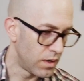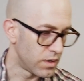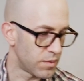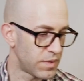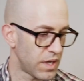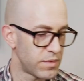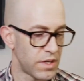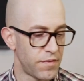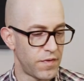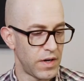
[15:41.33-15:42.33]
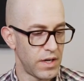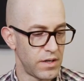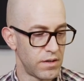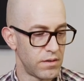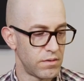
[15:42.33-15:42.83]
Sometimes I
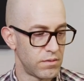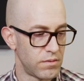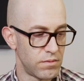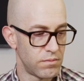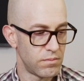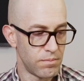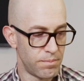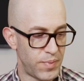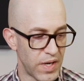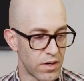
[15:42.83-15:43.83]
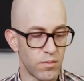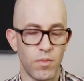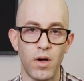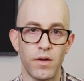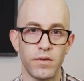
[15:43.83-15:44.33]
find bigger
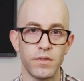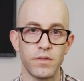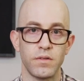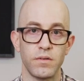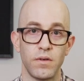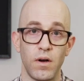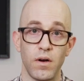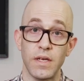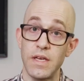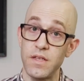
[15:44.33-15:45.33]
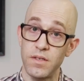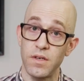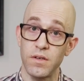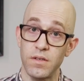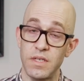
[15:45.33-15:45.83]
models are
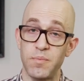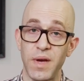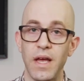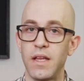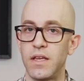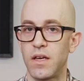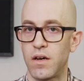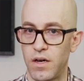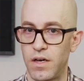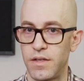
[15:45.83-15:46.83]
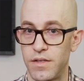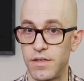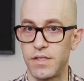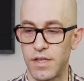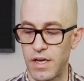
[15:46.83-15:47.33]
easier depending on the
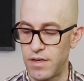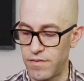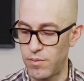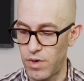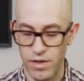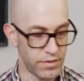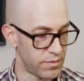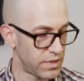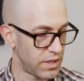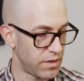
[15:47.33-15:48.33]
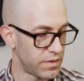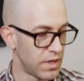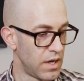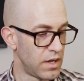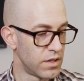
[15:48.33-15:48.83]
design of the models themselves.
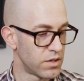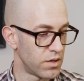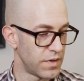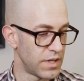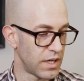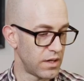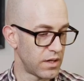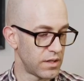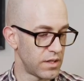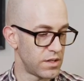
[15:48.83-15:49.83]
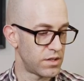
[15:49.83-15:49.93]
So if you take a look at these